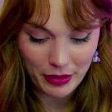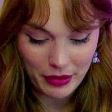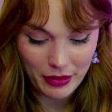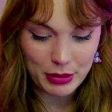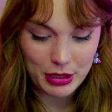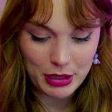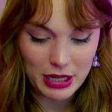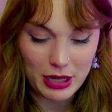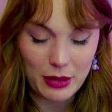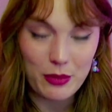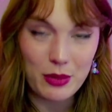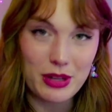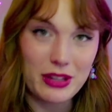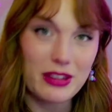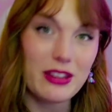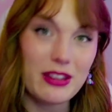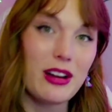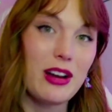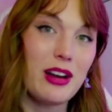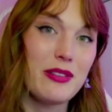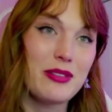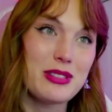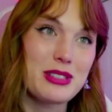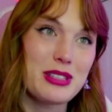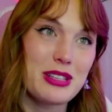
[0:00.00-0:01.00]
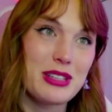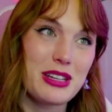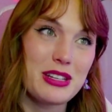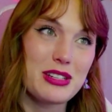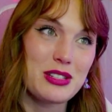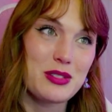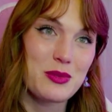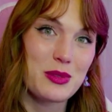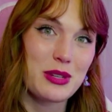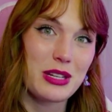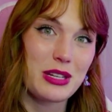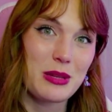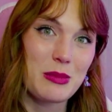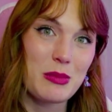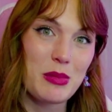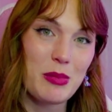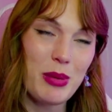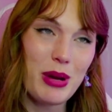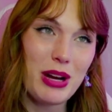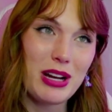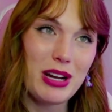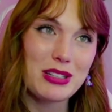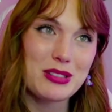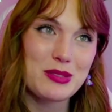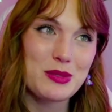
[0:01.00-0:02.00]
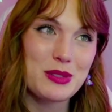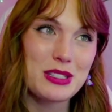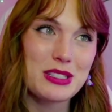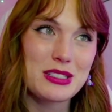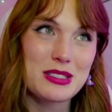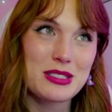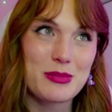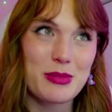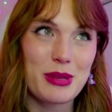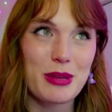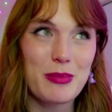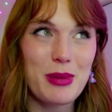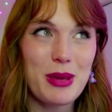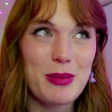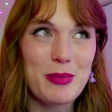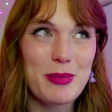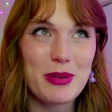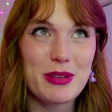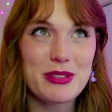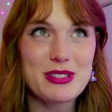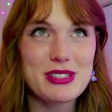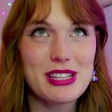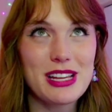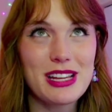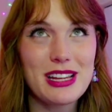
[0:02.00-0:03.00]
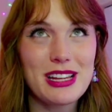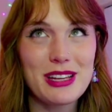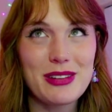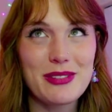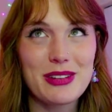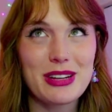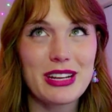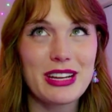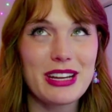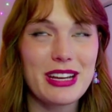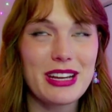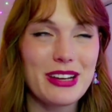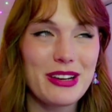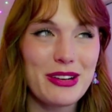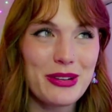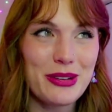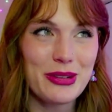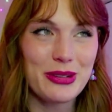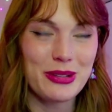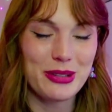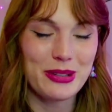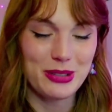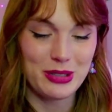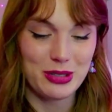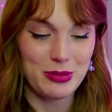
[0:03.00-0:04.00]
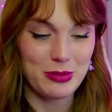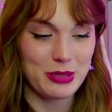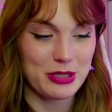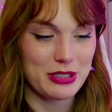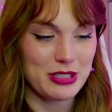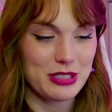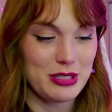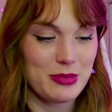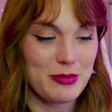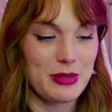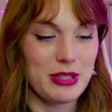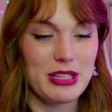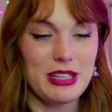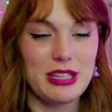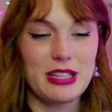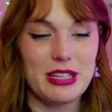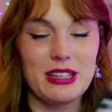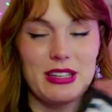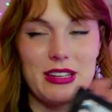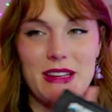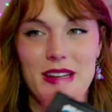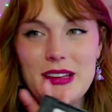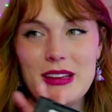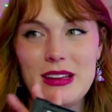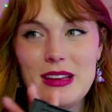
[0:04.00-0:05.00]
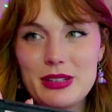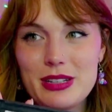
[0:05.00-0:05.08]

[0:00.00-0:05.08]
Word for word: But I want, obviously I just want to keep the boxed ones. I'm like, maybe I'll sell it when I get home or something.